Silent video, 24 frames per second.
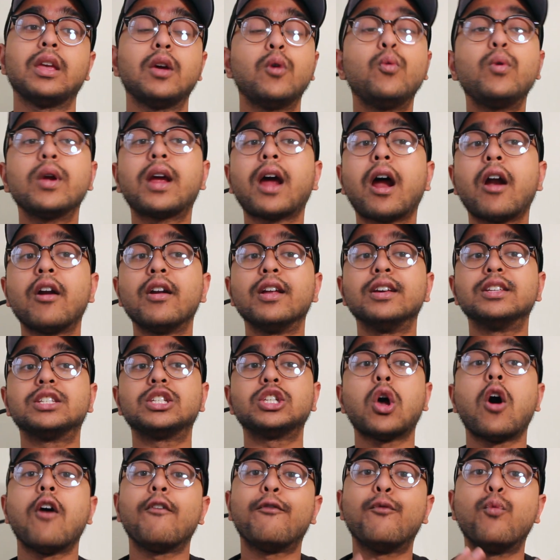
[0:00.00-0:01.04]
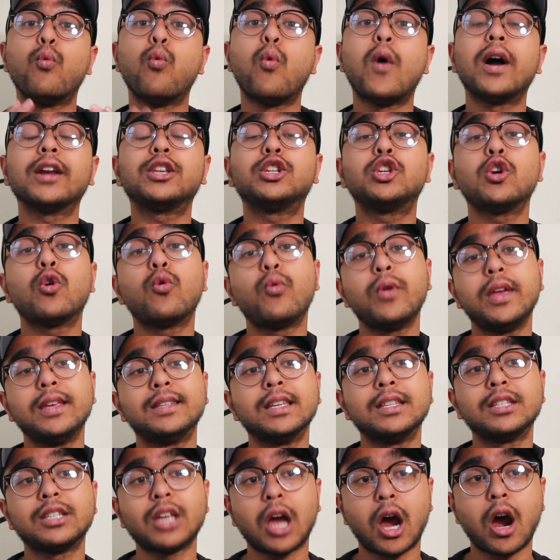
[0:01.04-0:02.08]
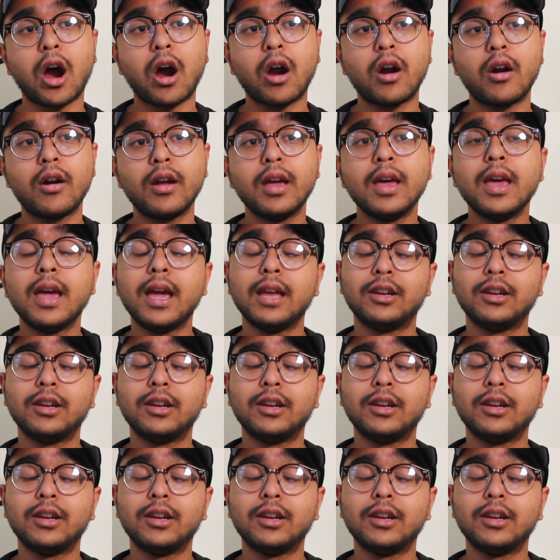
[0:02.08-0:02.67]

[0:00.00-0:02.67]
Regardless of what your reasons are,